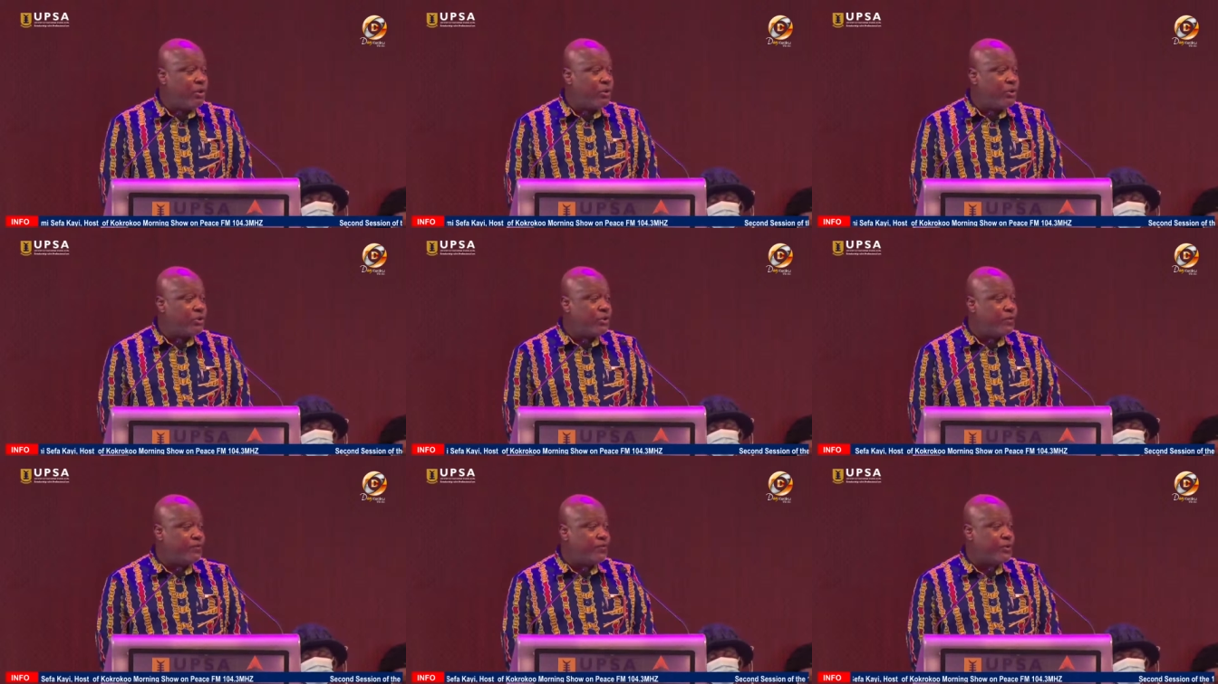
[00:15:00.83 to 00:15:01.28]

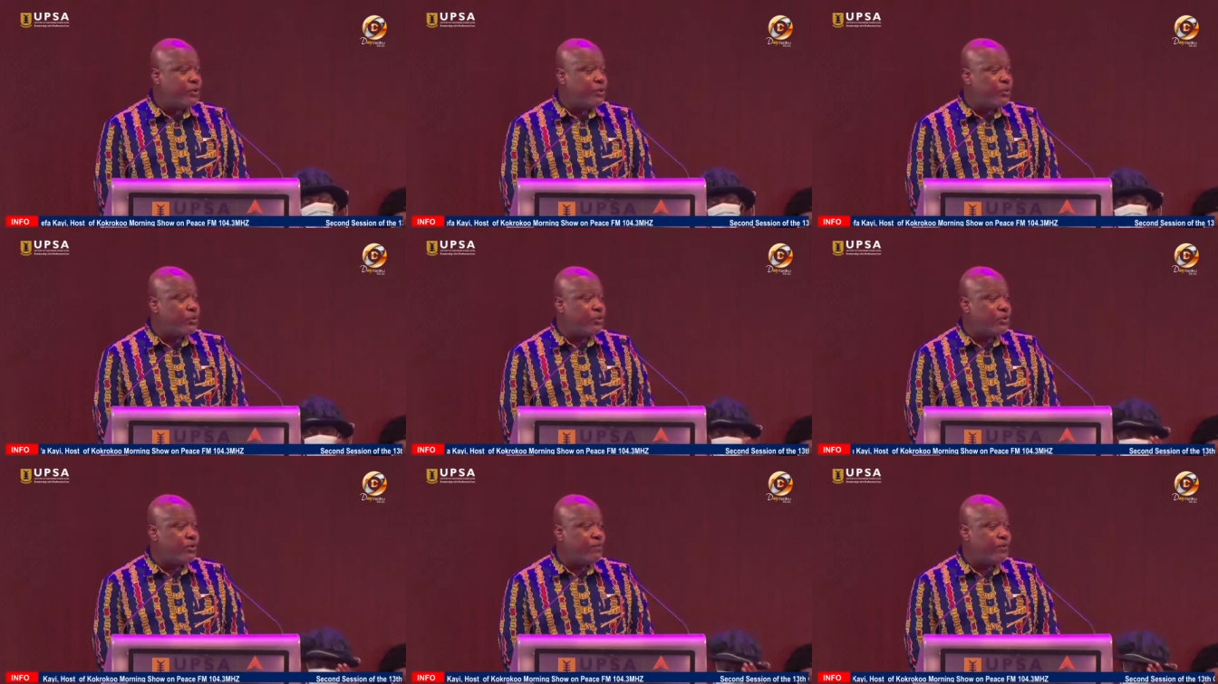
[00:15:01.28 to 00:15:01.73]
also for
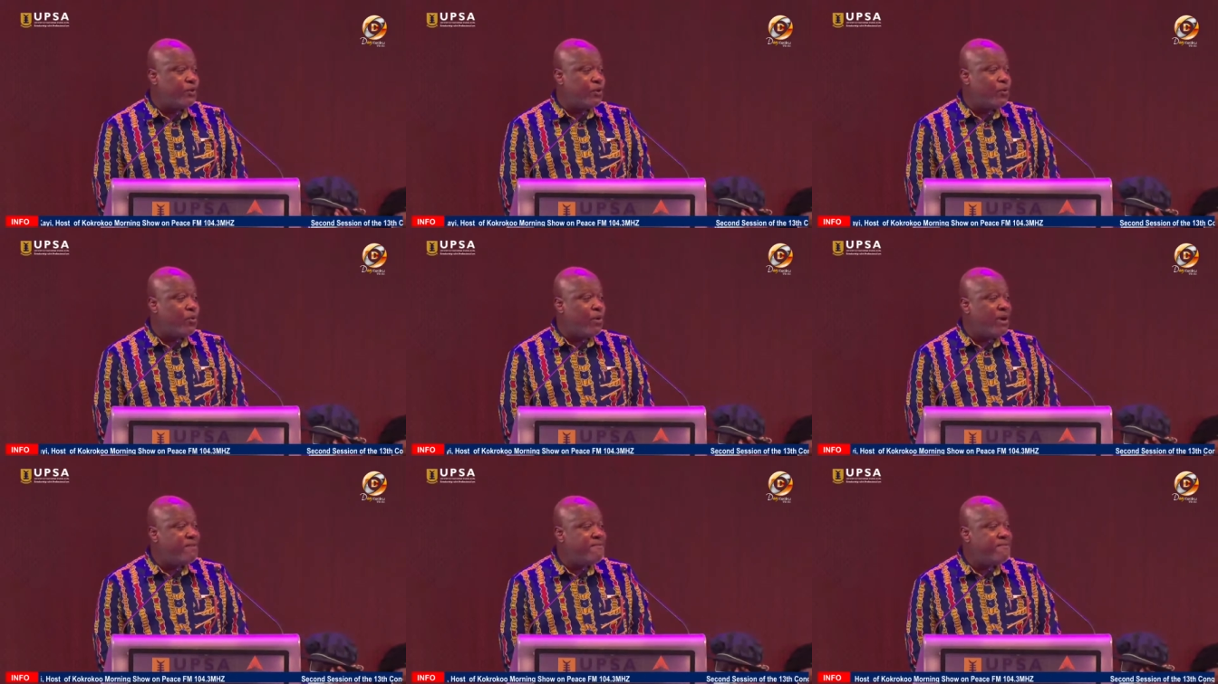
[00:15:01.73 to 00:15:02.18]
those of you
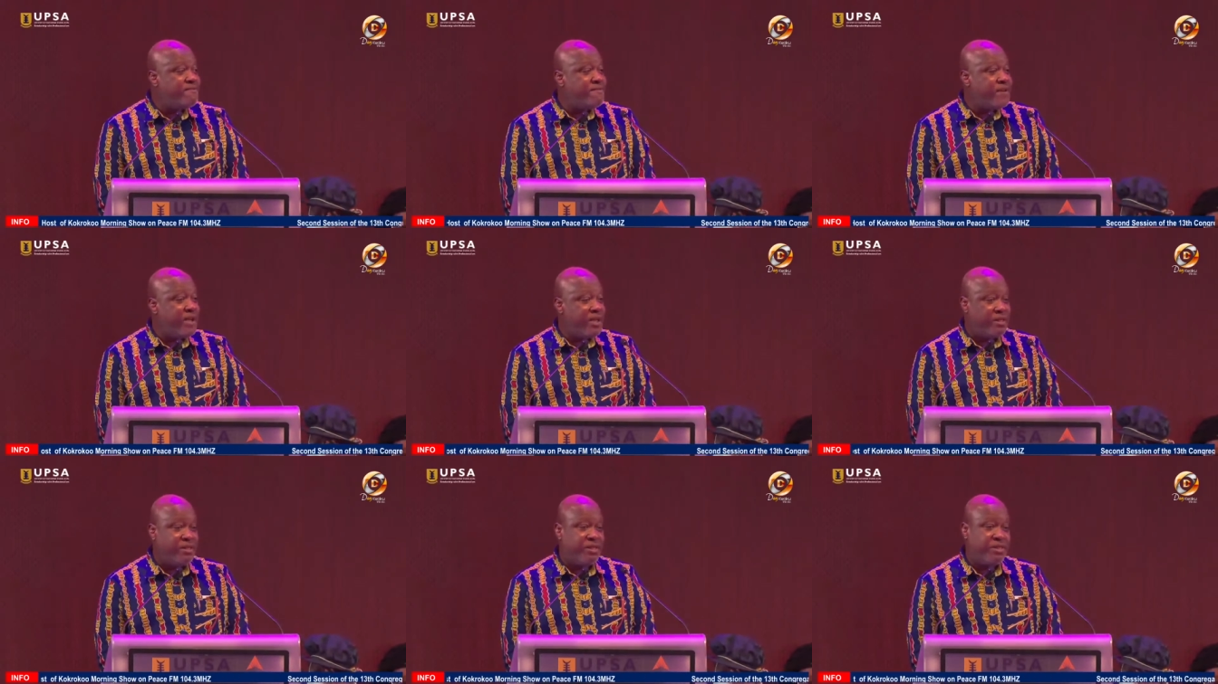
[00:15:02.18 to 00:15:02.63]
who have
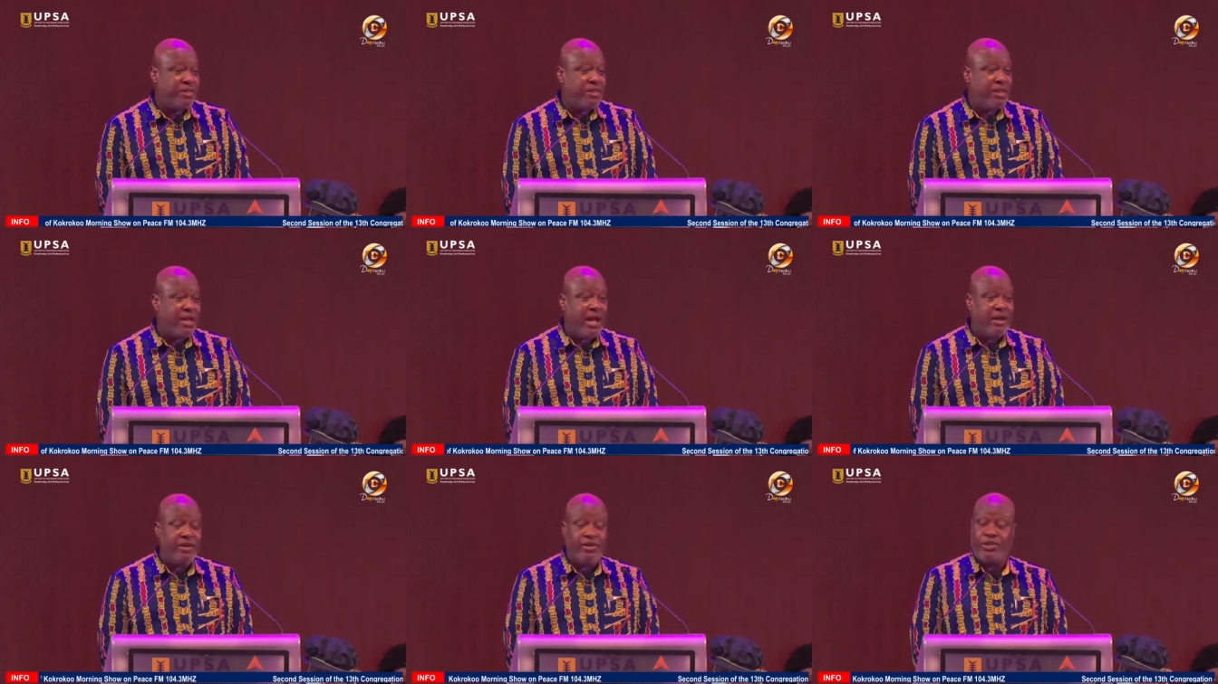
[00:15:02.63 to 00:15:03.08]
faith,
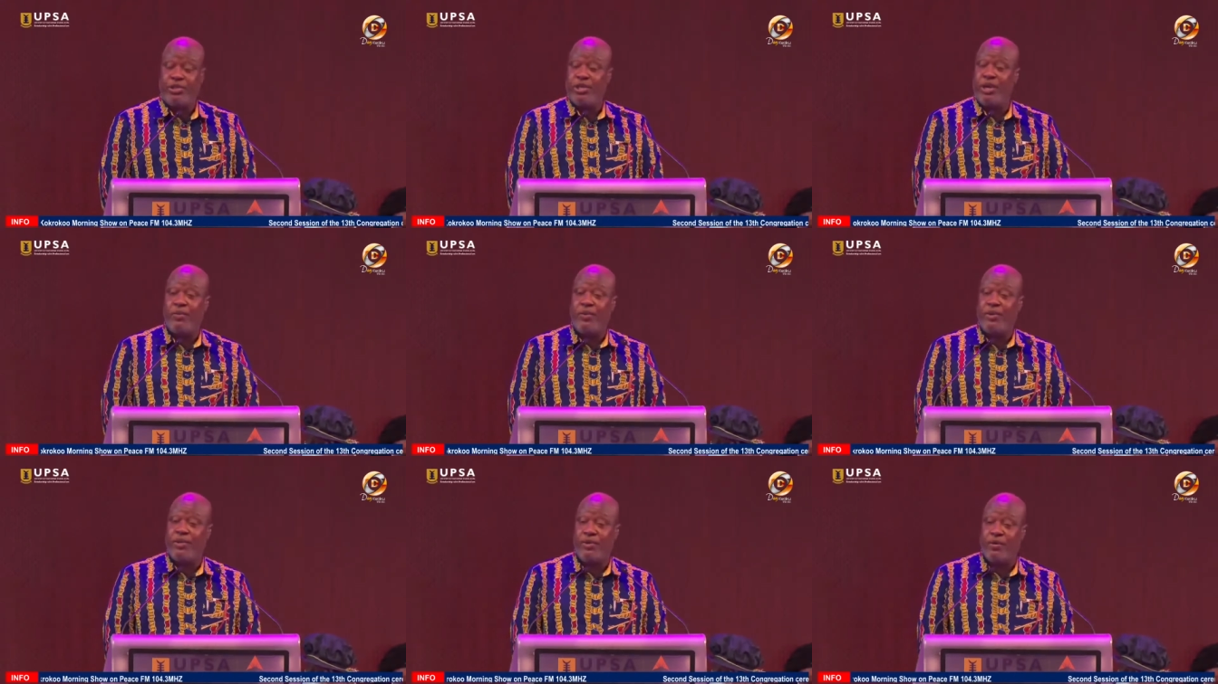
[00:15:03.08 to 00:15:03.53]
I'll
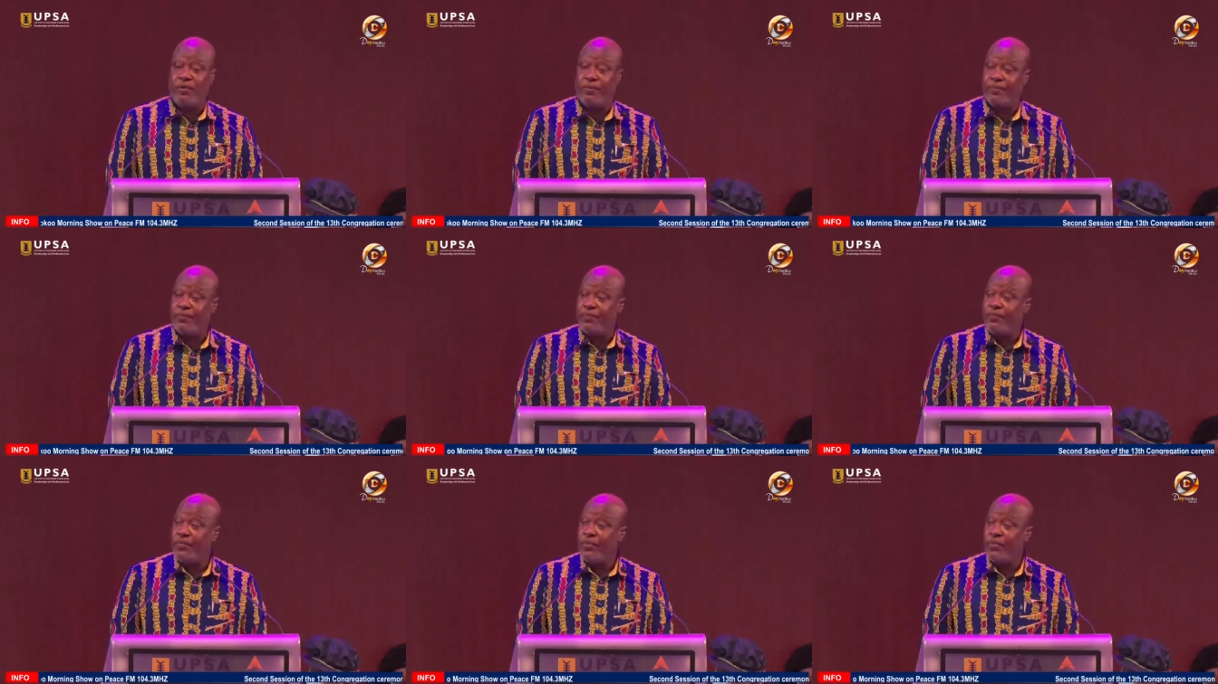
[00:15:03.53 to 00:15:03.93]
share with you.